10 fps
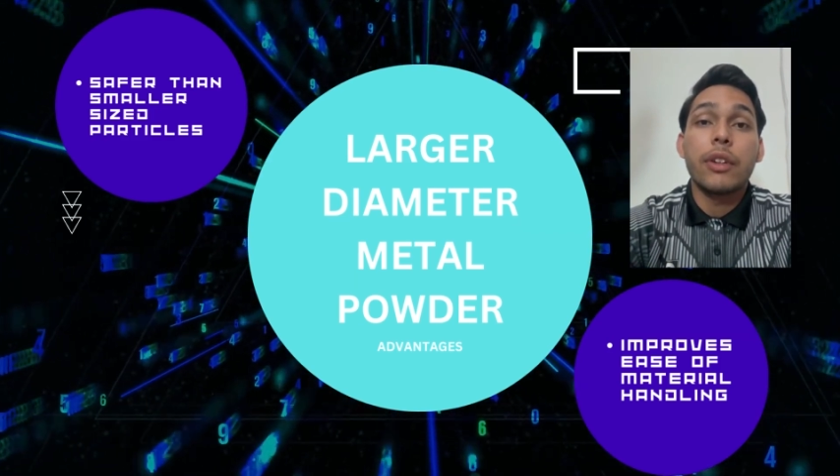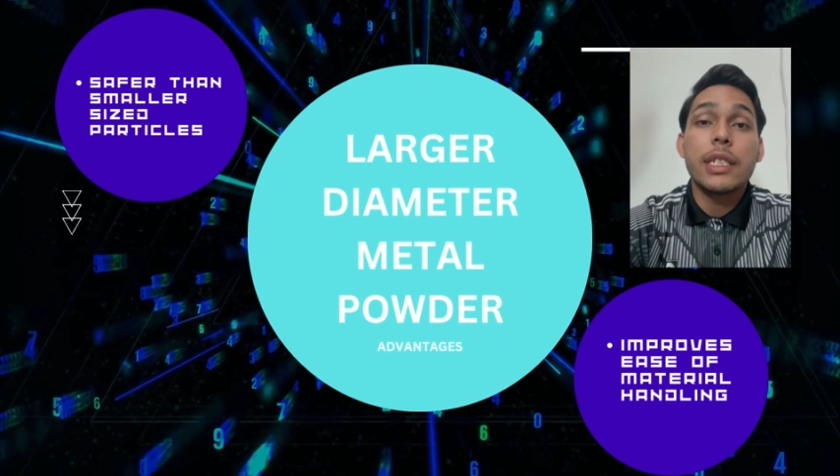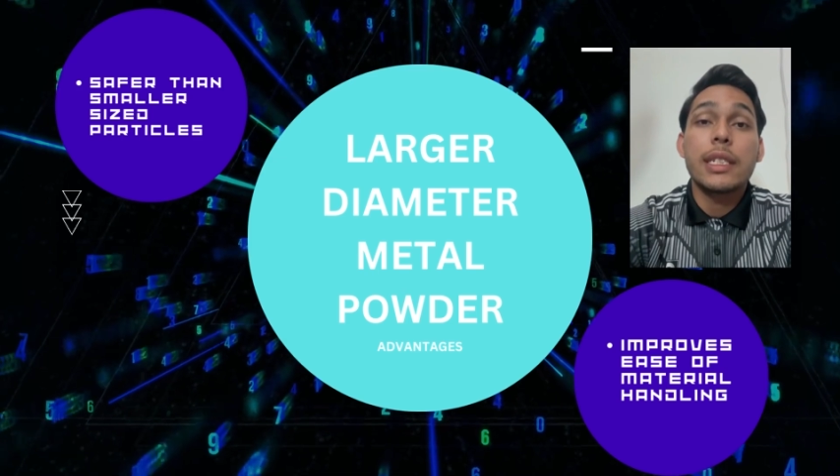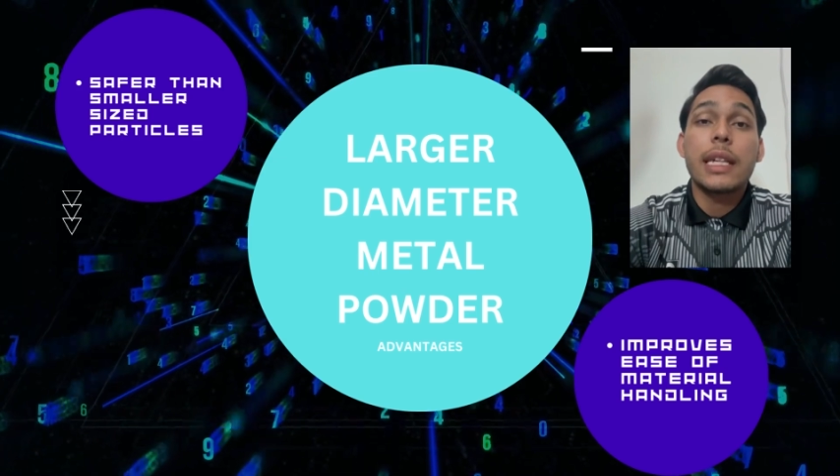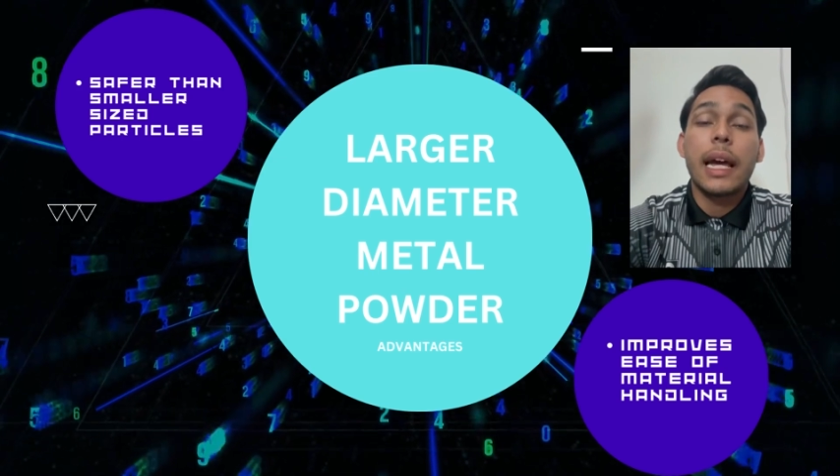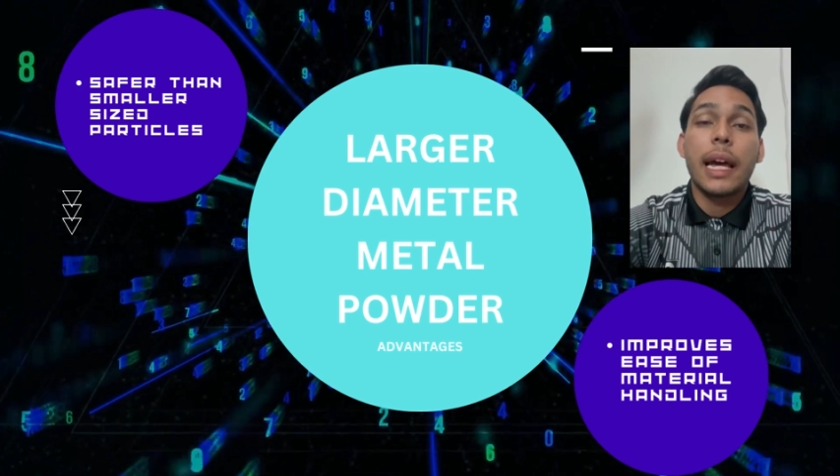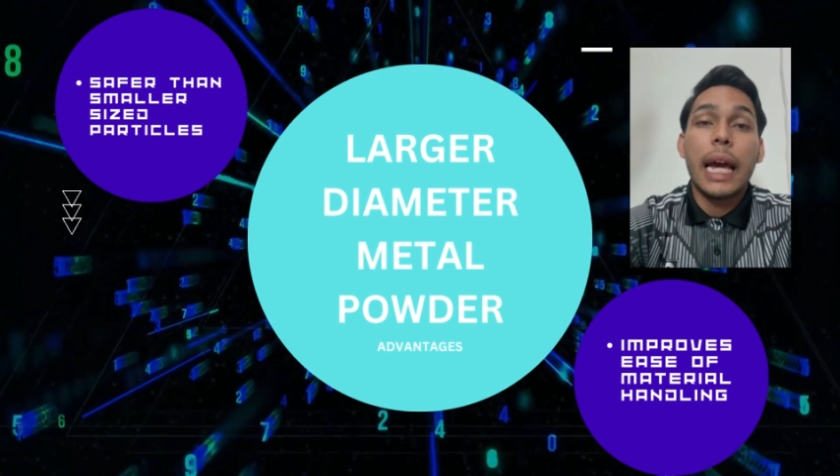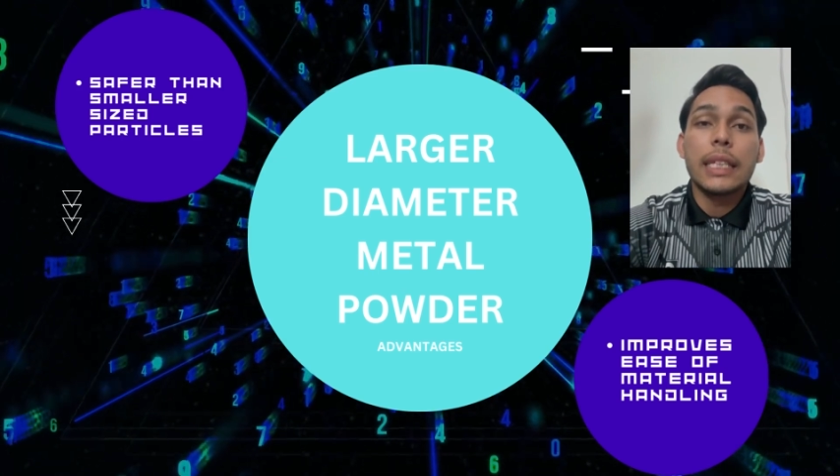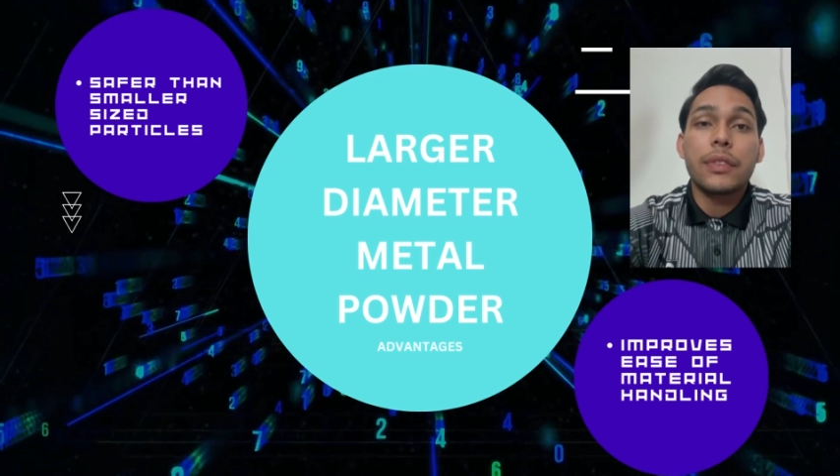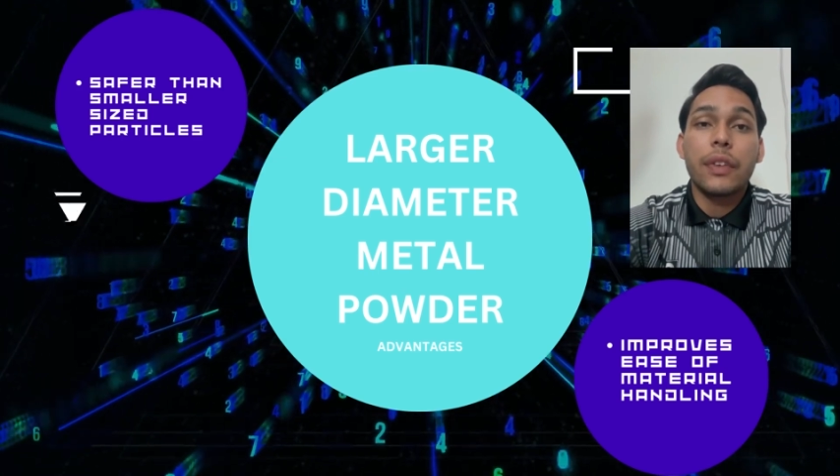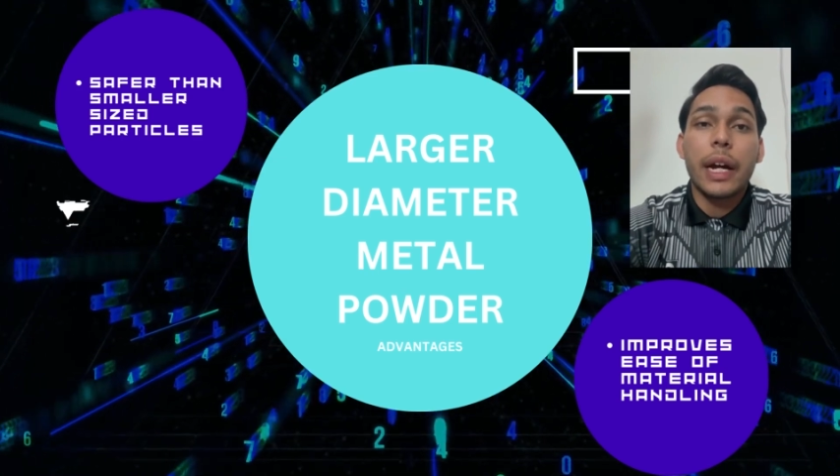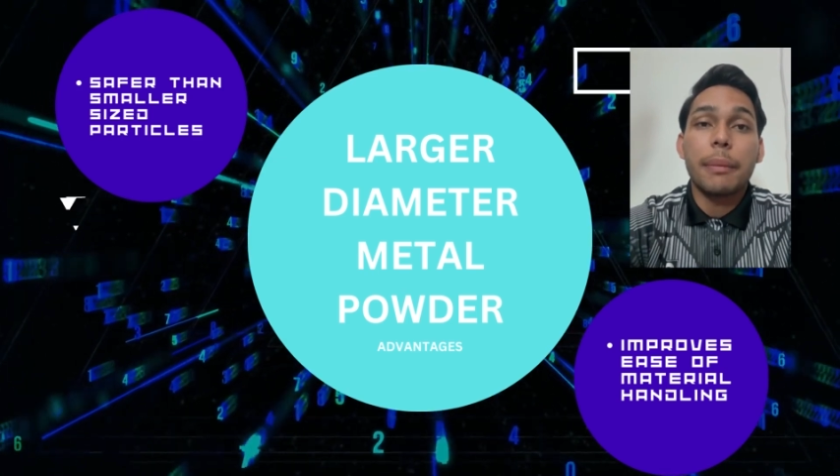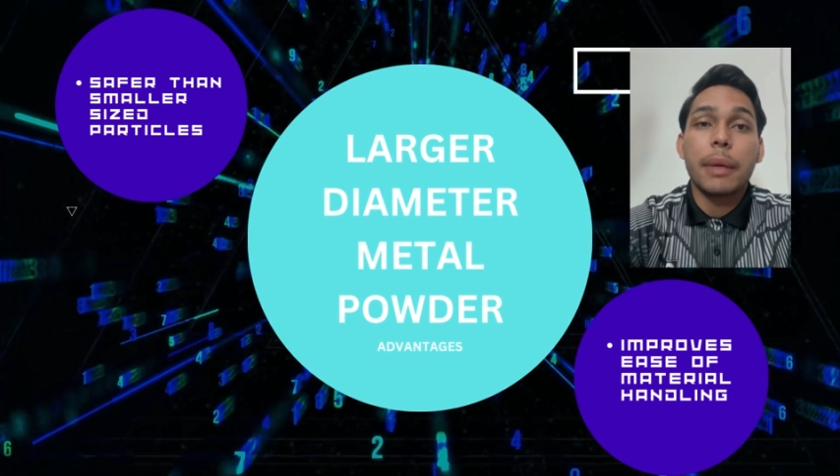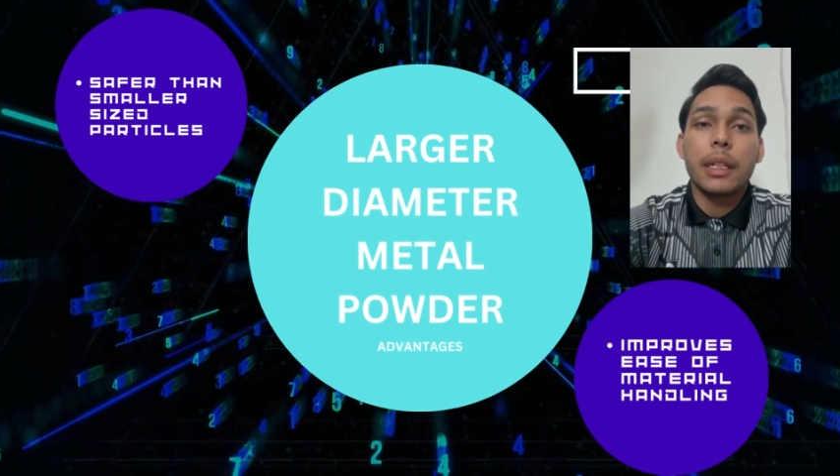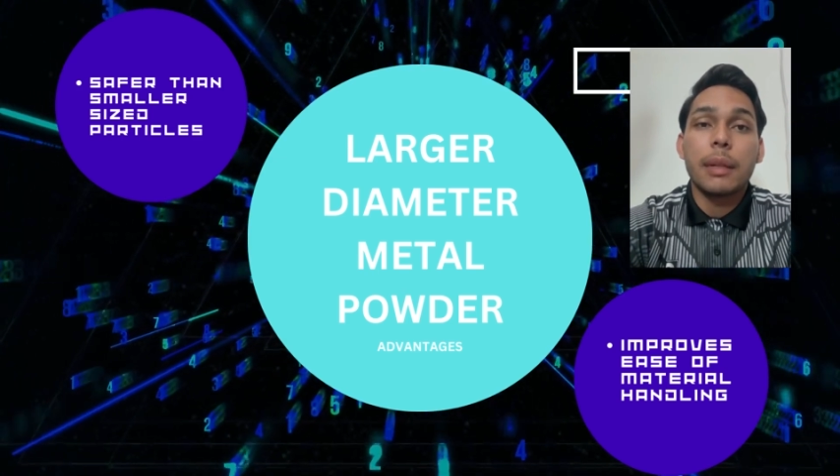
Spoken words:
risk as fine metal